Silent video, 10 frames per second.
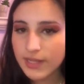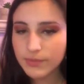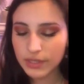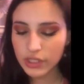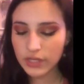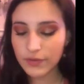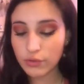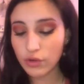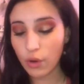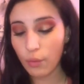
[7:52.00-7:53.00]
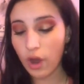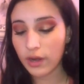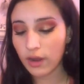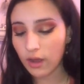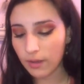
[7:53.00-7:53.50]
Especially if you don't
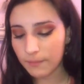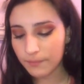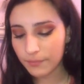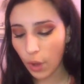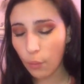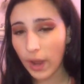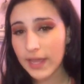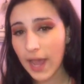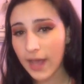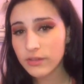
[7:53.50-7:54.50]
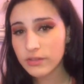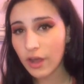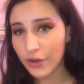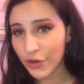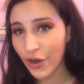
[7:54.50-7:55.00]
want a white cast
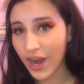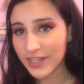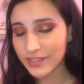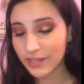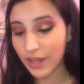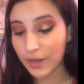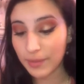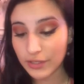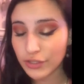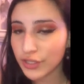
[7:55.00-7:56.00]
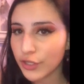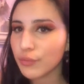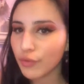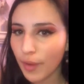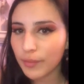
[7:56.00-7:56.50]
under your eyes in a lot of pictures that
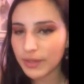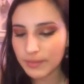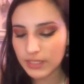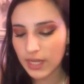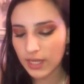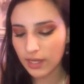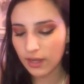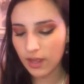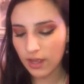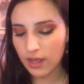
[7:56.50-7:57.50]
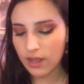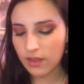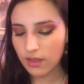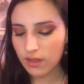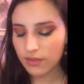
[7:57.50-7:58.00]
you'll probably be taking.
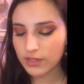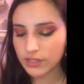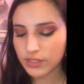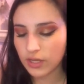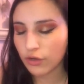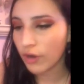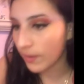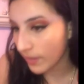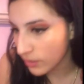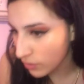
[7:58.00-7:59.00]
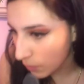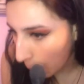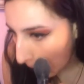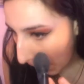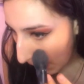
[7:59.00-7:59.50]
This is a great way
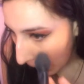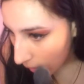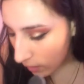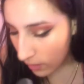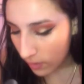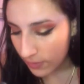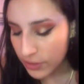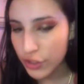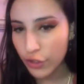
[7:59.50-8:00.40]
to. This